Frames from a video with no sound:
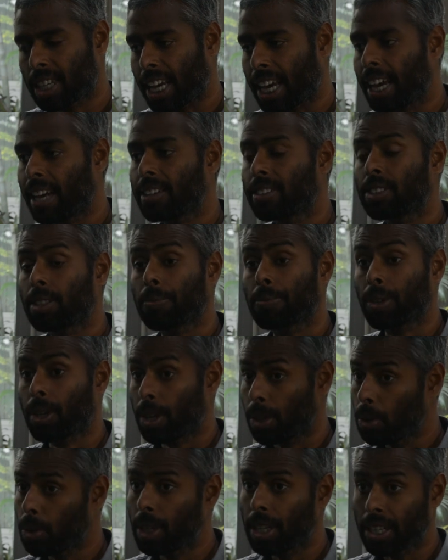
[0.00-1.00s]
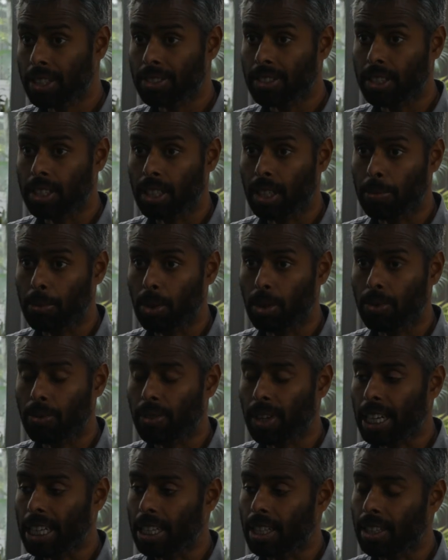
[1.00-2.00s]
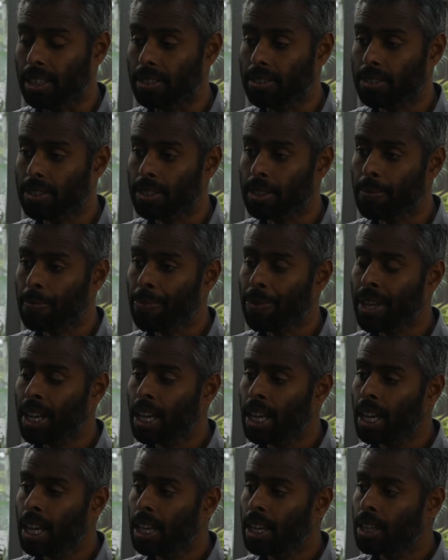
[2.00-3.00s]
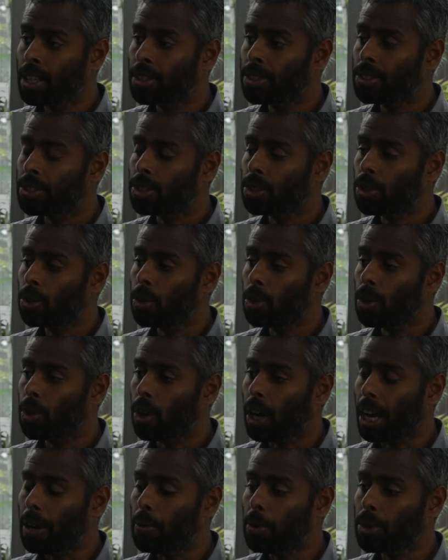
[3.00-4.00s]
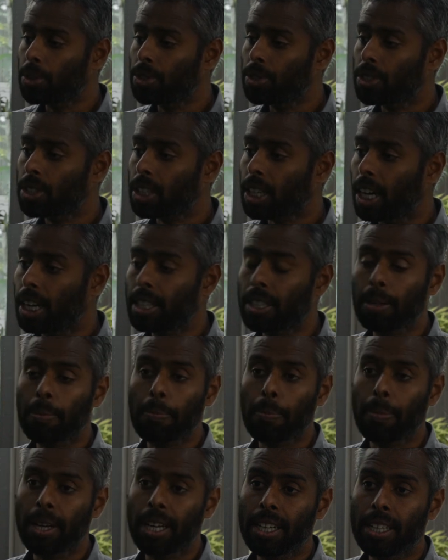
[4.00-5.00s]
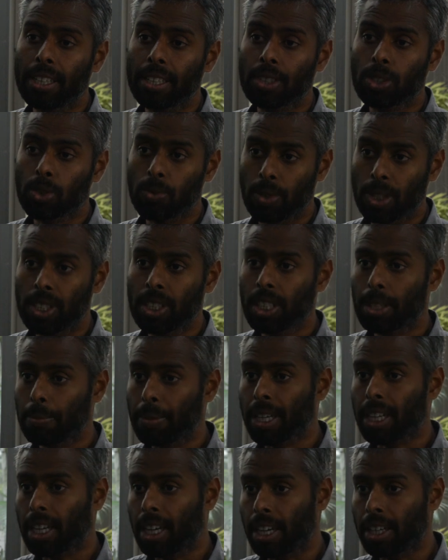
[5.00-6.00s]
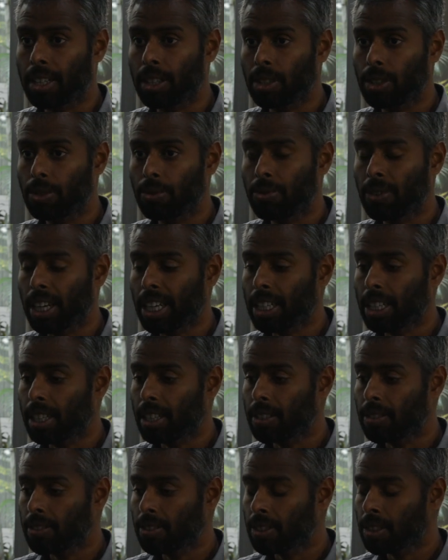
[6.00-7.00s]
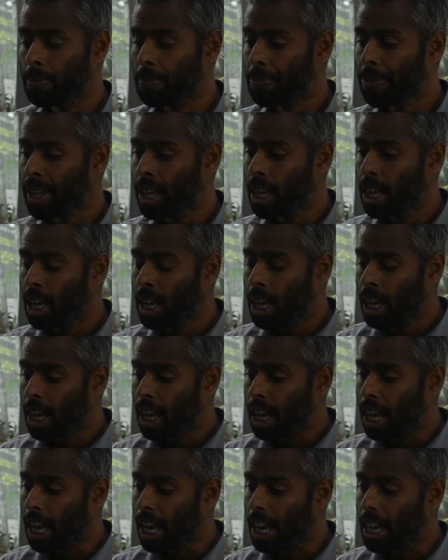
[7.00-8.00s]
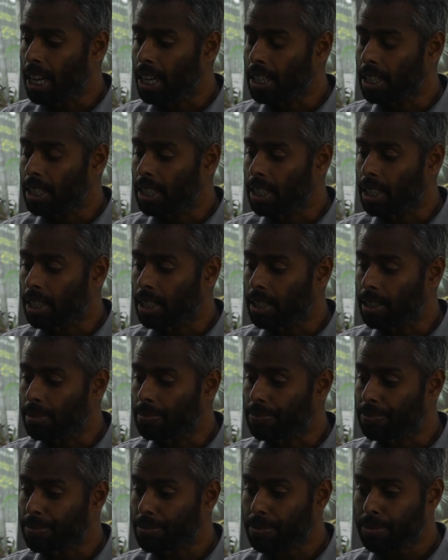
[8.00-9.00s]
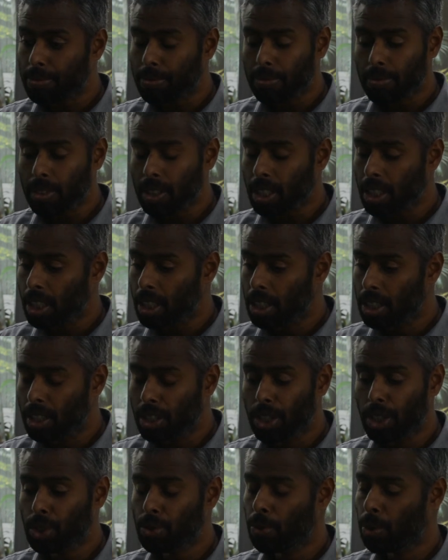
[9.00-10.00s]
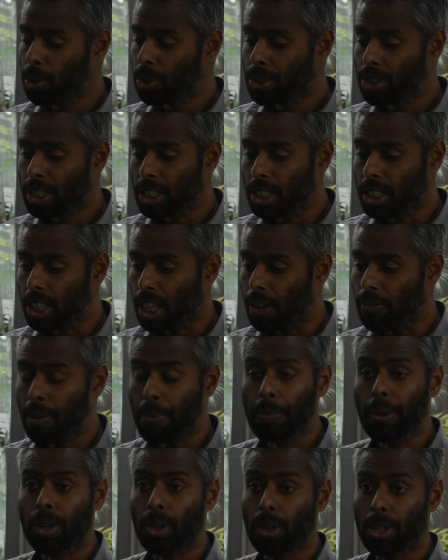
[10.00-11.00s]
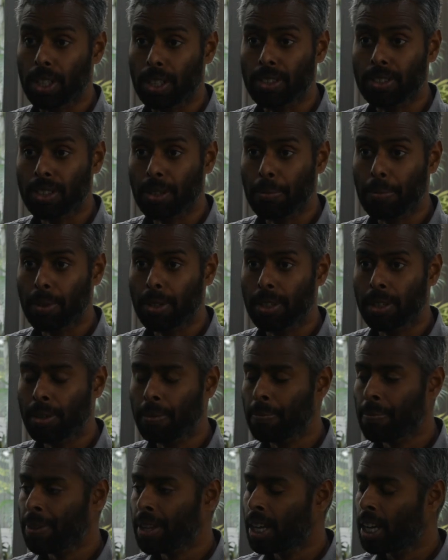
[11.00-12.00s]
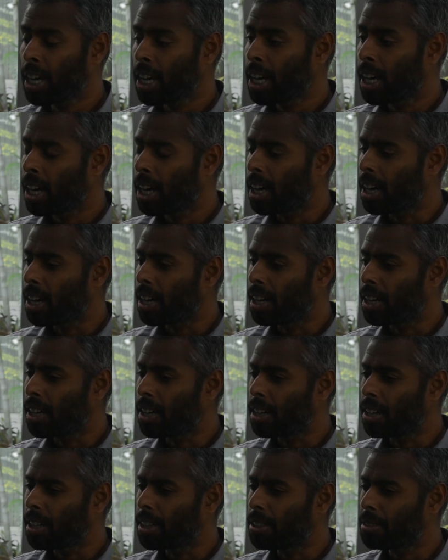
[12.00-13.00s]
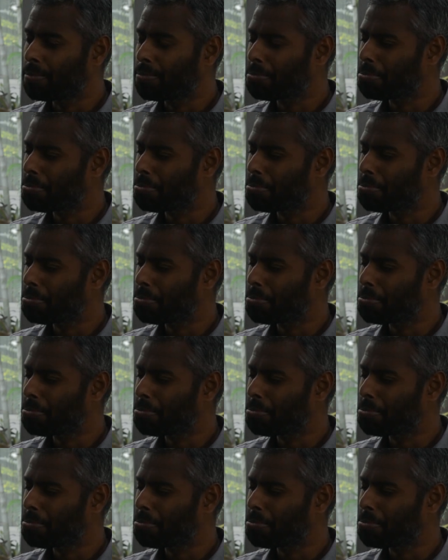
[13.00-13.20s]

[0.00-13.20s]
I had some curiosity about finance. So I was contemplating switching my career to finance. And um, this was in November or December. Uh,